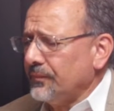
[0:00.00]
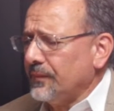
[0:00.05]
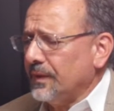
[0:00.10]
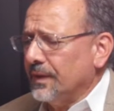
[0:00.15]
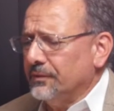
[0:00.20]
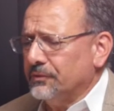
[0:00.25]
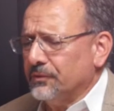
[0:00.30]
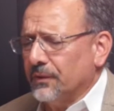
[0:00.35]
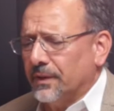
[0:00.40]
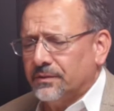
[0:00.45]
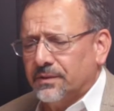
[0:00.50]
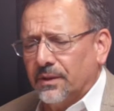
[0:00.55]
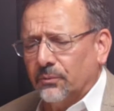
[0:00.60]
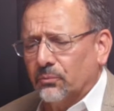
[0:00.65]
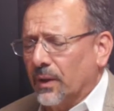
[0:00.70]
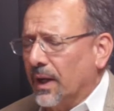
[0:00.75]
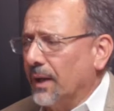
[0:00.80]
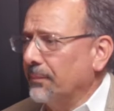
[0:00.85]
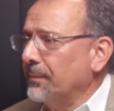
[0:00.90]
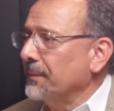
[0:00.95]
And so I said,
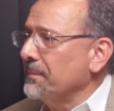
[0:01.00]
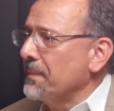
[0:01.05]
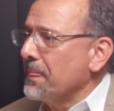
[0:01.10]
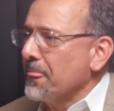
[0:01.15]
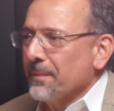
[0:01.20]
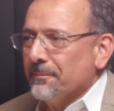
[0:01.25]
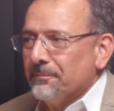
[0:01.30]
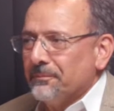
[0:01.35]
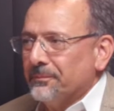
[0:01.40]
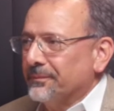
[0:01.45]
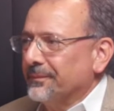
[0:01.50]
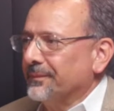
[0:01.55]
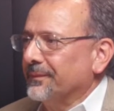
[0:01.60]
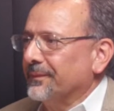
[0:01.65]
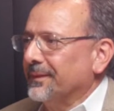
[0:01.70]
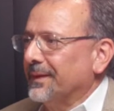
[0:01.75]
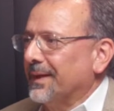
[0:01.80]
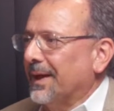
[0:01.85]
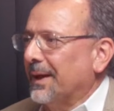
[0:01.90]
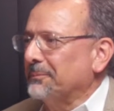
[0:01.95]
Robert,
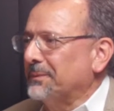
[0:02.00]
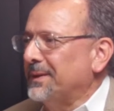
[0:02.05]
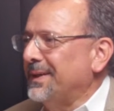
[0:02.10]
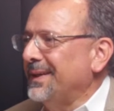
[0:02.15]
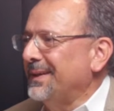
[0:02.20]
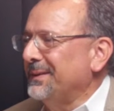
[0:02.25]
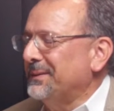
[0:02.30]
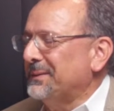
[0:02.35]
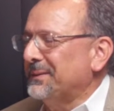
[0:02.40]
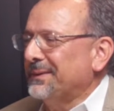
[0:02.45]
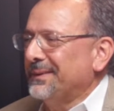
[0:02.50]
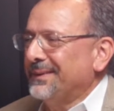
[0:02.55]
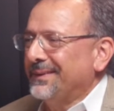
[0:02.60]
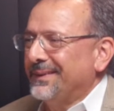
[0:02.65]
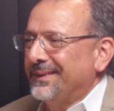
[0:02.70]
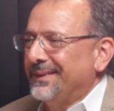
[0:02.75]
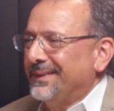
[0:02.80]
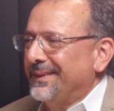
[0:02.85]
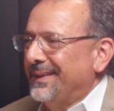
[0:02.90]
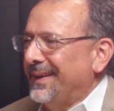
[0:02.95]
I'm Keith,
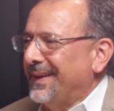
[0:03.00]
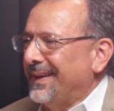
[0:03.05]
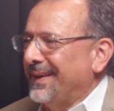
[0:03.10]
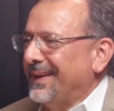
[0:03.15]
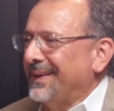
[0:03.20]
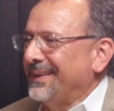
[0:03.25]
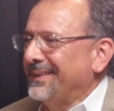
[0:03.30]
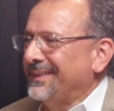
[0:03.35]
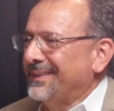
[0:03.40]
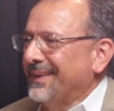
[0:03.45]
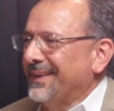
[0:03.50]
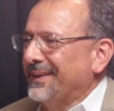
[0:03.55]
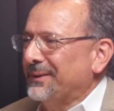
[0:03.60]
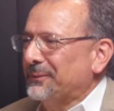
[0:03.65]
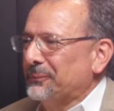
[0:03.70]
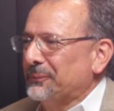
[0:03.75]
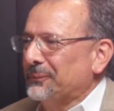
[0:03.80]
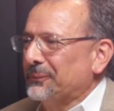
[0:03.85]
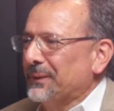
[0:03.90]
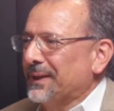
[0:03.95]
and
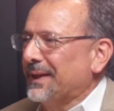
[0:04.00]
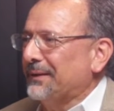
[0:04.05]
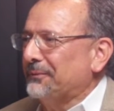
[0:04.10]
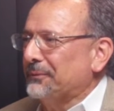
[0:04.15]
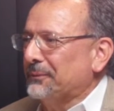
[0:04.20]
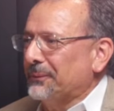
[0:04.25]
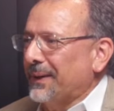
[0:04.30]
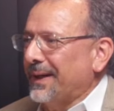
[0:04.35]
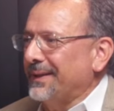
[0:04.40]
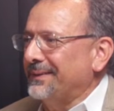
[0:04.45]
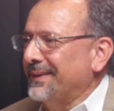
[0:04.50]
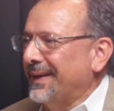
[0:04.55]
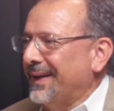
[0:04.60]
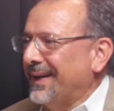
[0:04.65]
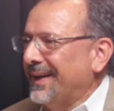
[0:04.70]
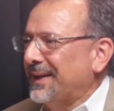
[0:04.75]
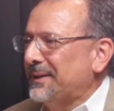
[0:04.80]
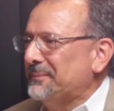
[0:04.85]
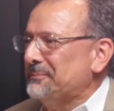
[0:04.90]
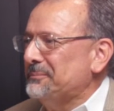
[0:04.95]
we're going to have a great
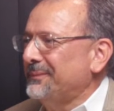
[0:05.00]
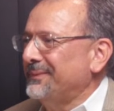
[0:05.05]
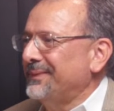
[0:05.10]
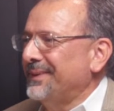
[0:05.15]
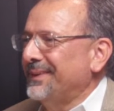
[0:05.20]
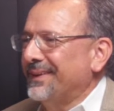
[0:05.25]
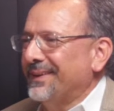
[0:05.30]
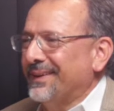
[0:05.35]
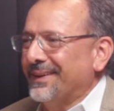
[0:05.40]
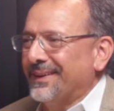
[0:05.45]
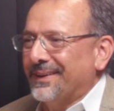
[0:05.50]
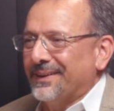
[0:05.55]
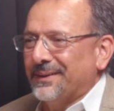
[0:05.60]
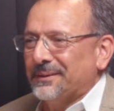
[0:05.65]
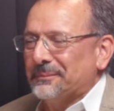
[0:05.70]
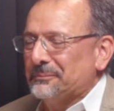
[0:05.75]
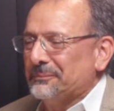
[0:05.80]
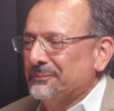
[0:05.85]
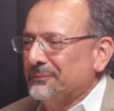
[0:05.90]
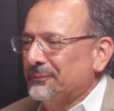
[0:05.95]
time.
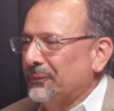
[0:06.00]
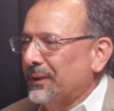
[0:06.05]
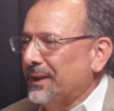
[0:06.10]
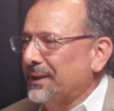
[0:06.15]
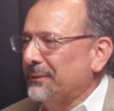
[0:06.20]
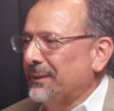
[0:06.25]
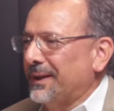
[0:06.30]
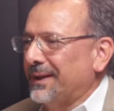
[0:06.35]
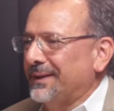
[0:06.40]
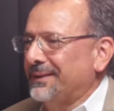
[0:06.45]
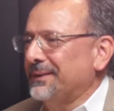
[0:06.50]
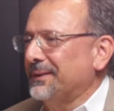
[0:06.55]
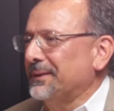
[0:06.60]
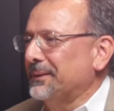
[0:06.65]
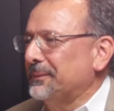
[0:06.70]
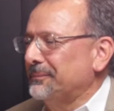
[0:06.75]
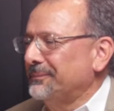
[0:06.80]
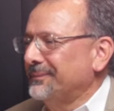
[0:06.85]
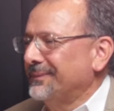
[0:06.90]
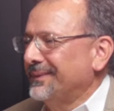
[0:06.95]
What do you want to do?
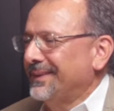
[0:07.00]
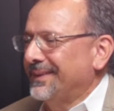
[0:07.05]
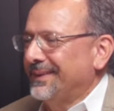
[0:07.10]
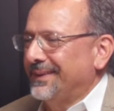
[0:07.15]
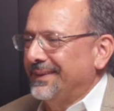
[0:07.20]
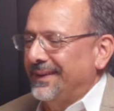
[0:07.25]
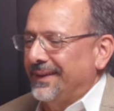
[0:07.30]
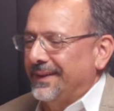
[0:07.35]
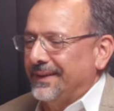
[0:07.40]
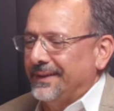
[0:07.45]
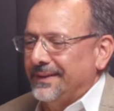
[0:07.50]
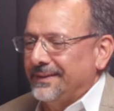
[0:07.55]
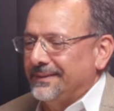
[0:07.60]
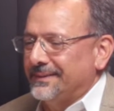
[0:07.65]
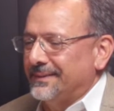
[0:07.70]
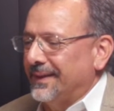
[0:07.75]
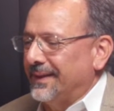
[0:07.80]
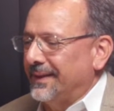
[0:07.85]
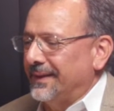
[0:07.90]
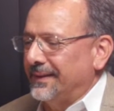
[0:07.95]
And he
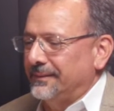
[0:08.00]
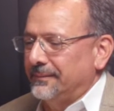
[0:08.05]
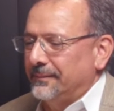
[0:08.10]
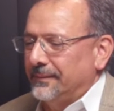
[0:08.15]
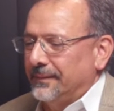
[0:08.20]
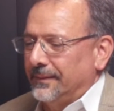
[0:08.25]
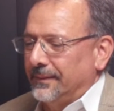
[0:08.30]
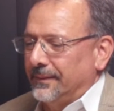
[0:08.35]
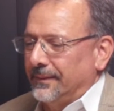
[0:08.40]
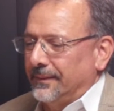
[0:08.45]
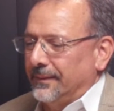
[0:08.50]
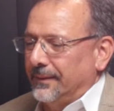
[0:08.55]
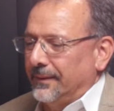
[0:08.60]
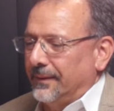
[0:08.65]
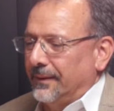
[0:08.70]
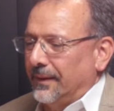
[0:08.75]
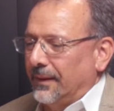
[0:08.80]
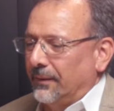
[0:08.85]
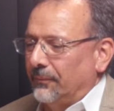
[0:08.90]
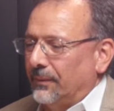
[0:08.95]
said,
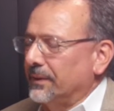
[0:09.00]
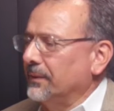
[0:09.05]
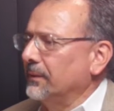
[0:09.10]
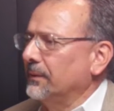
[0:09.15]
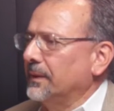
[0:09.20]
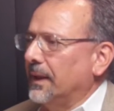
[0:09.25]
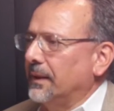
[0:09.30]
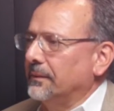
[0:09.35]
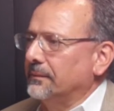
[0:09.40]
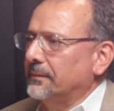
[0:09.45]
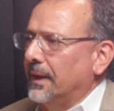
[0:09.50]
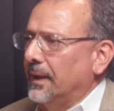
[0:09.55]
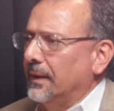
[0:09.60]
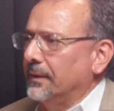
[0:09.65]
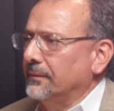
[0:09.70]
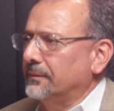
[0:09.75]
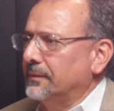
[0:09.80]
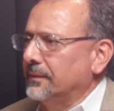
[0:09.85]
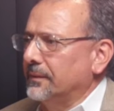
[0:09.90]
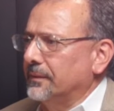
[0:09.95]
I want to go
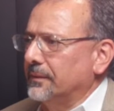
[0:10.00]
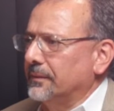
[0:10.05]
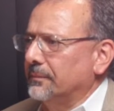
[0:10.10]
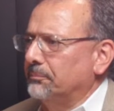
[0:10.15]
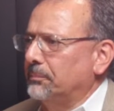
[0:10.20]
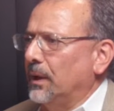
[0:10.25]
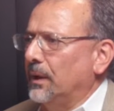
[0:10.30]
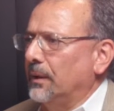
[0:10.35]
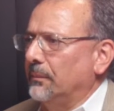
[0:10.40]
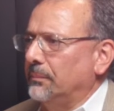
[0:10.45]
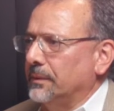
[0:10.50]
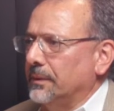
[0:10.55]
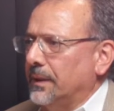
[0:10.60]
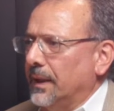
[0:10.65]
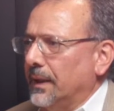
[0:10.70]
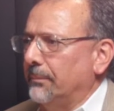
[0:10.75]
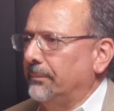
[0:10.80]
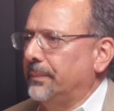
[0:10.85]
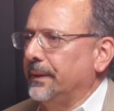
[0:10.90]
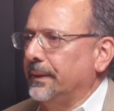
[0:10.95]
downtown to the pub and
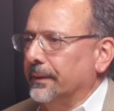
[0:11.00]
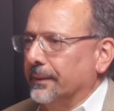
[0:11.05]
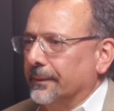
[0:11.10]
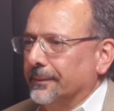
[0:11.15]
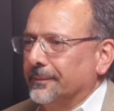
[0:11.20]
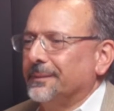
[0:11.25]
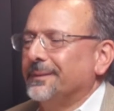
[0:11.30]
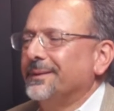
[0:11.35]
get a beer.